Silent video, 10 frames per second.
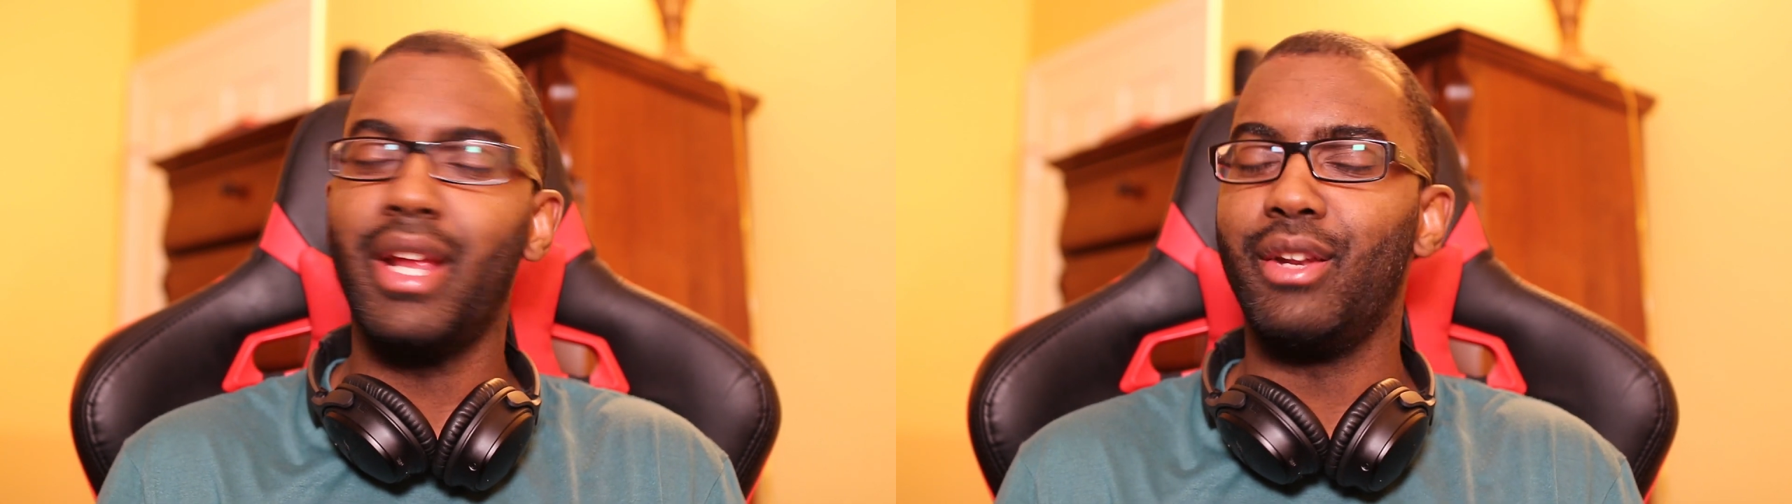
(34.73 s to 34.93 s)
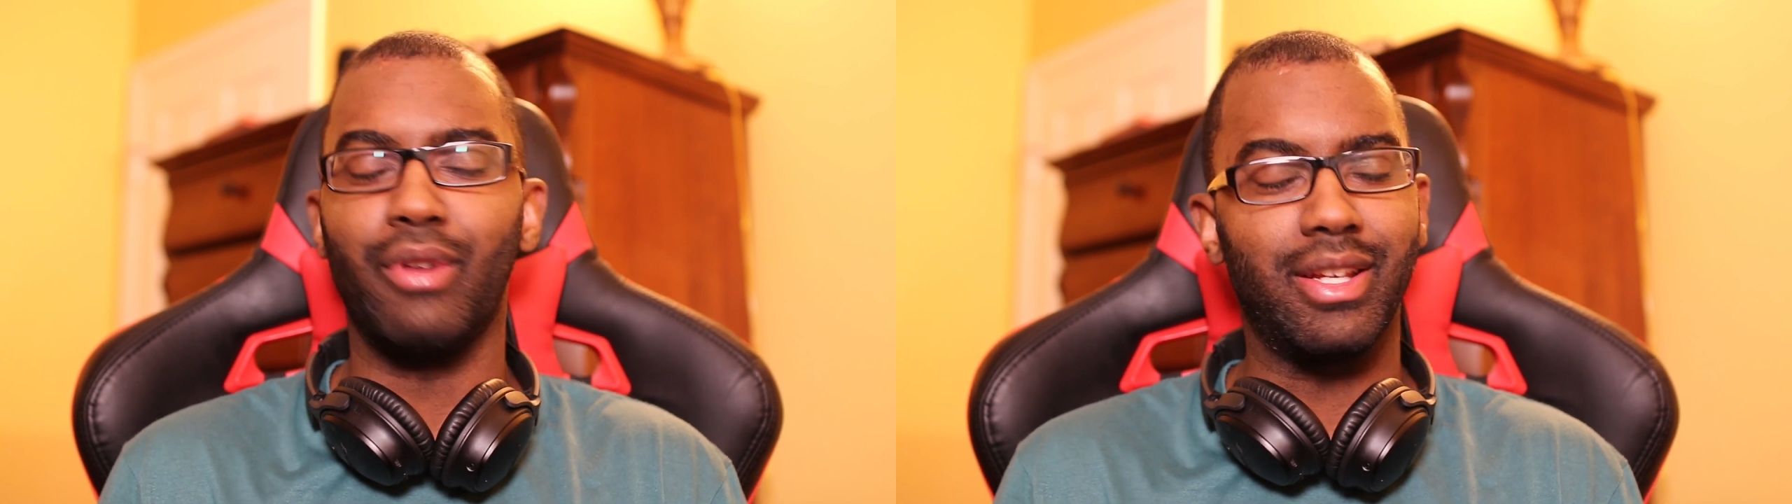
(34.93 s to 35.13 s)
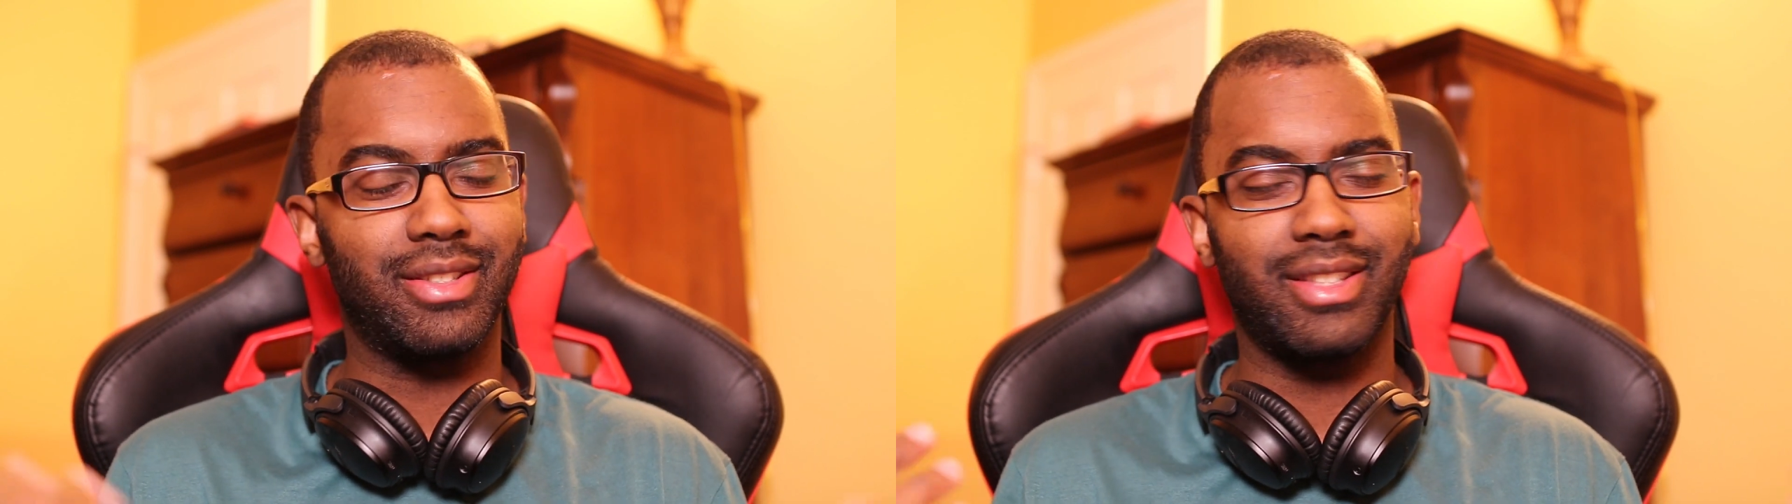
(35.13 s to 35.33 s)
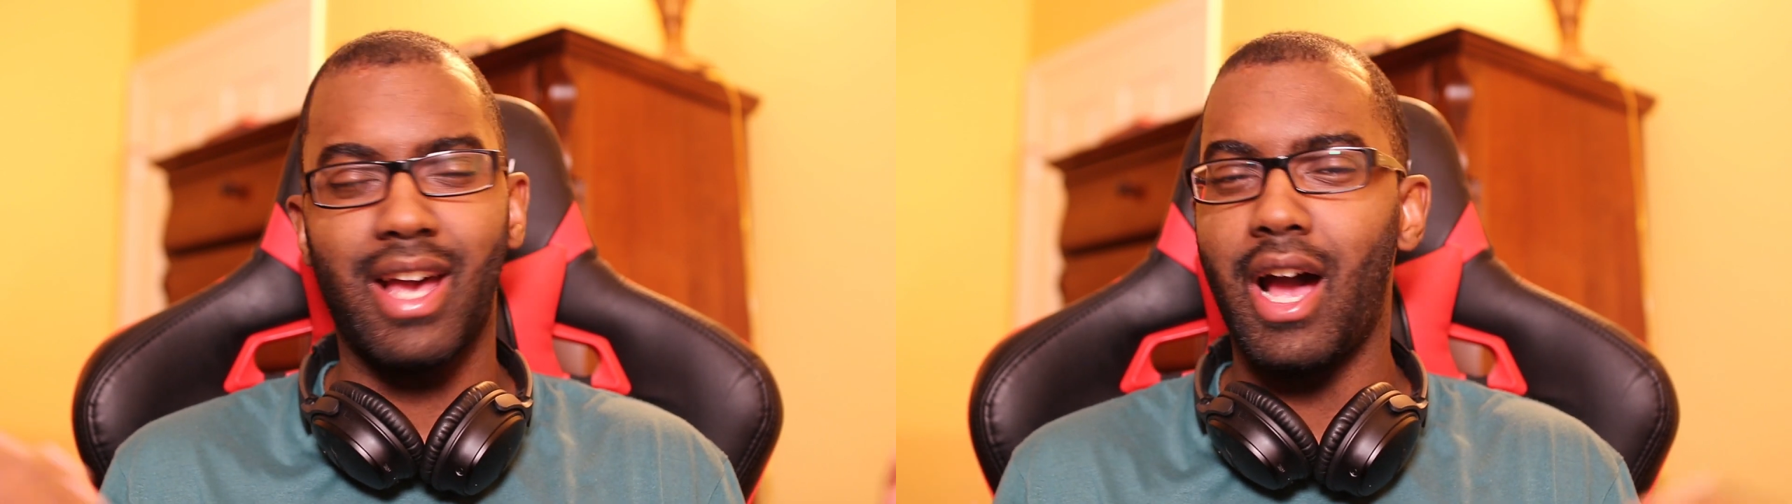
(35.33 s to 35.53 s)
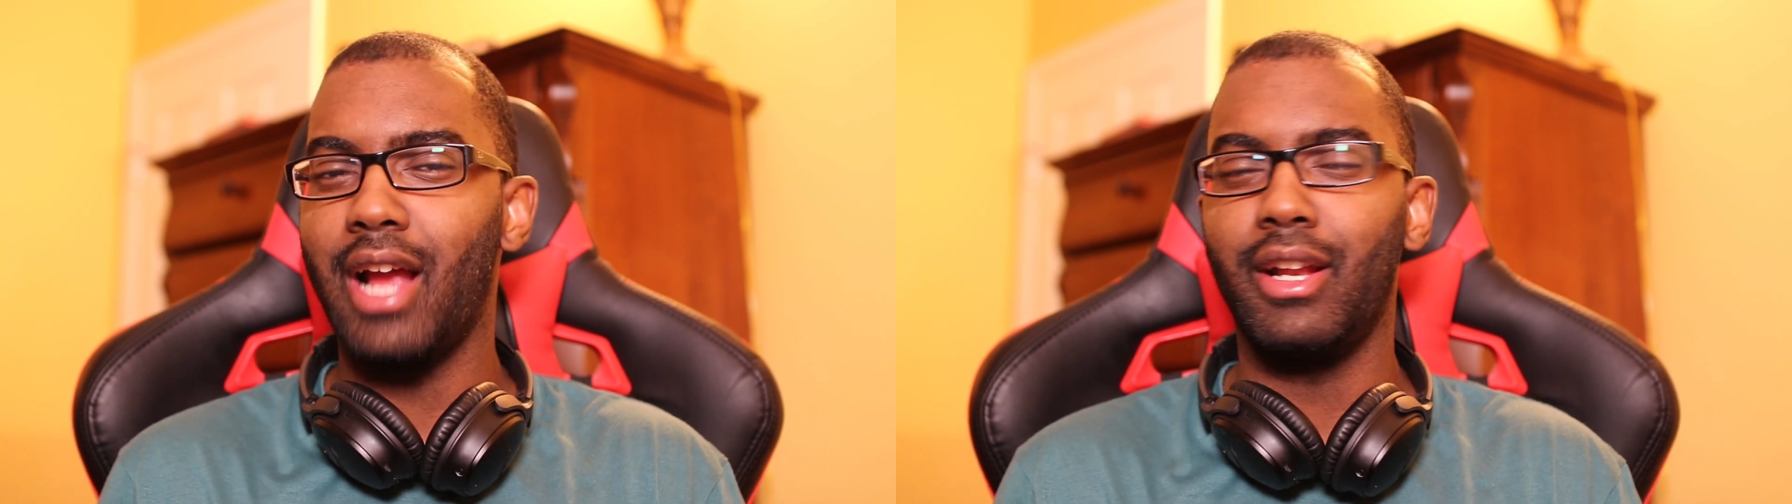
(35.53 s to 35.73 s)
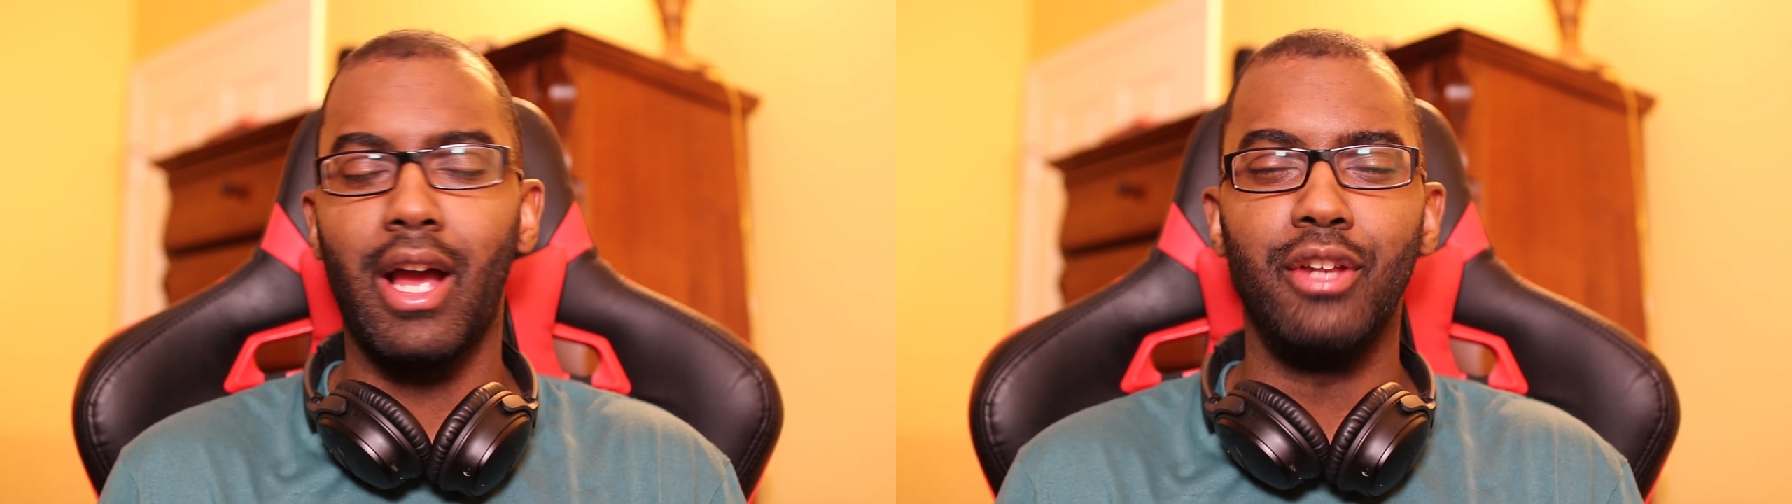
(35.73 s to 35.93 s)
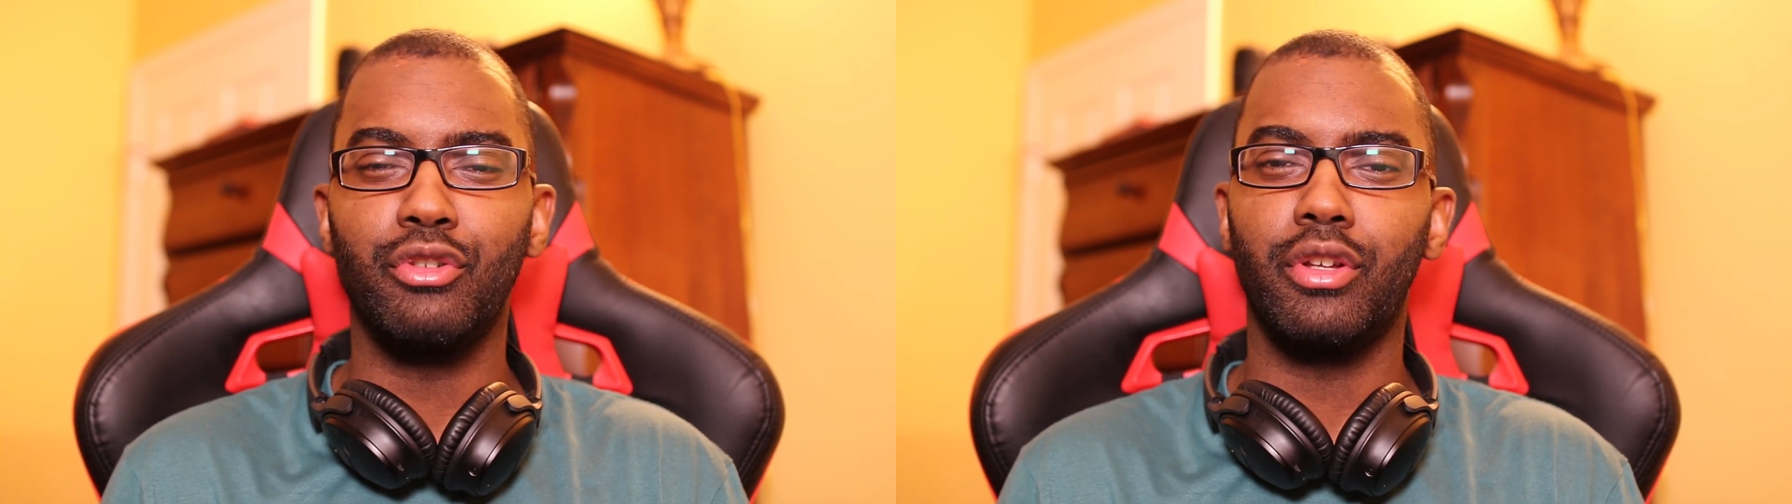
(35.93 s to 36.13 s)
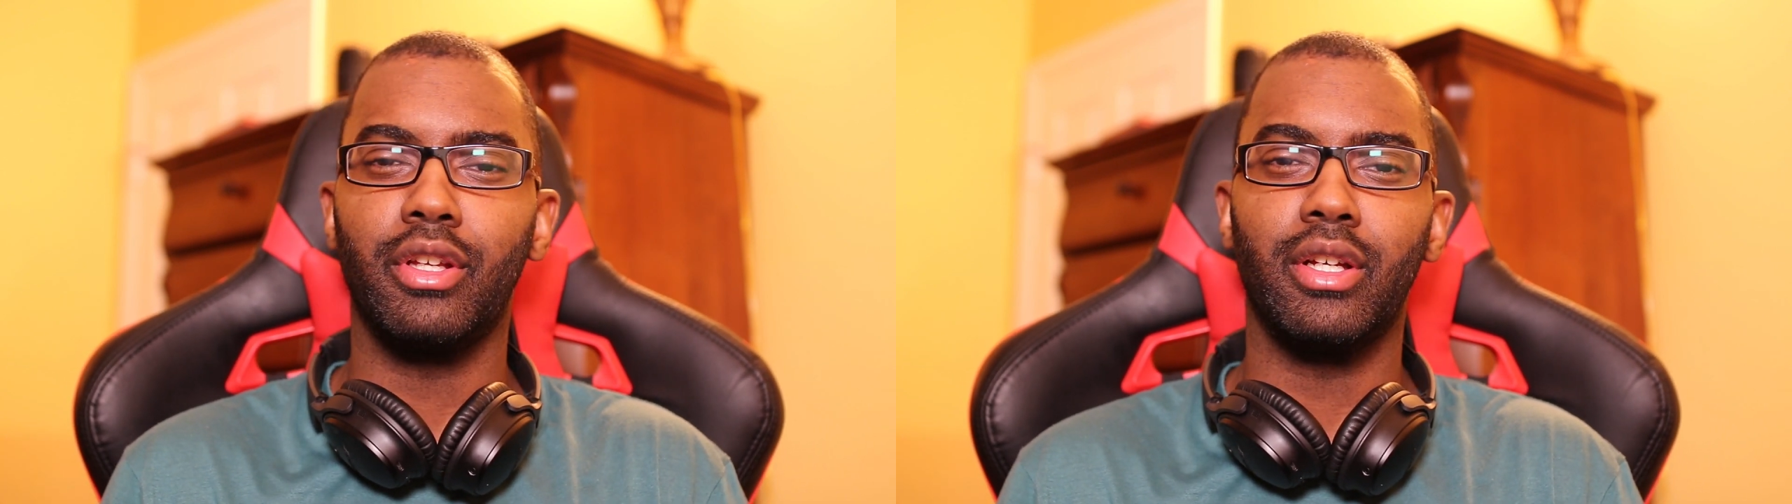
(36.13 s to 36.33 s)
anyways, I
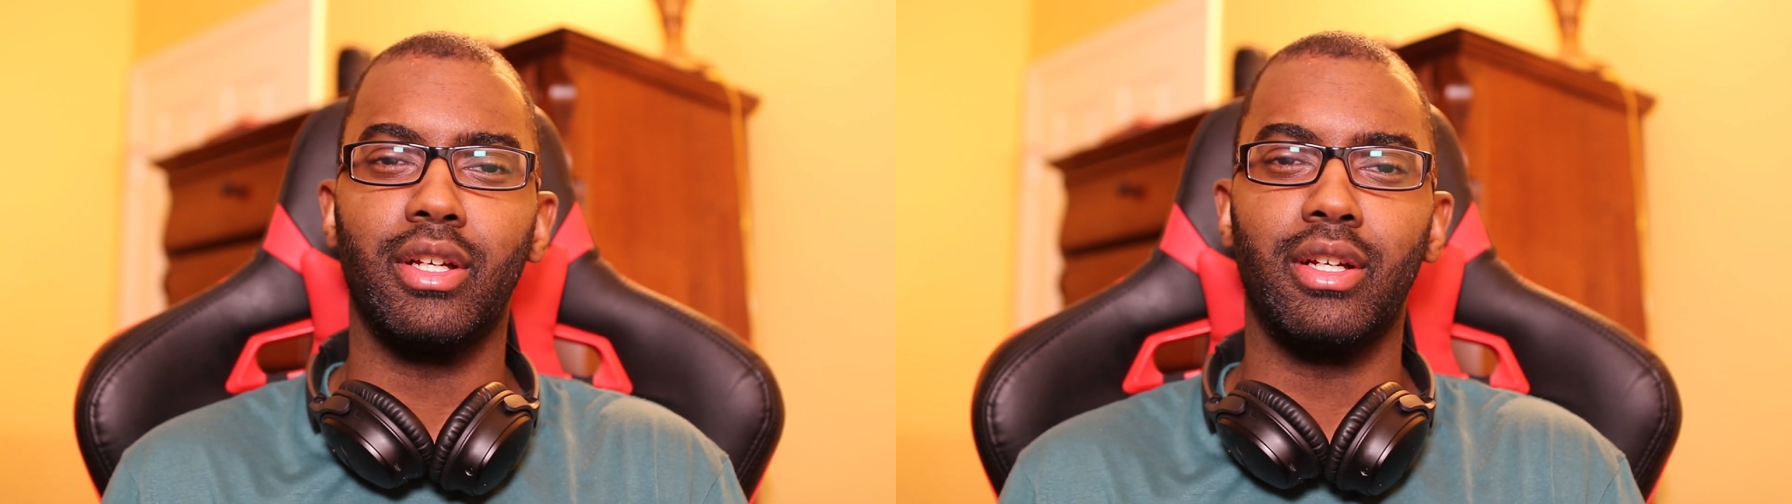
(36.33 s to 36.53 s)
enjoyed the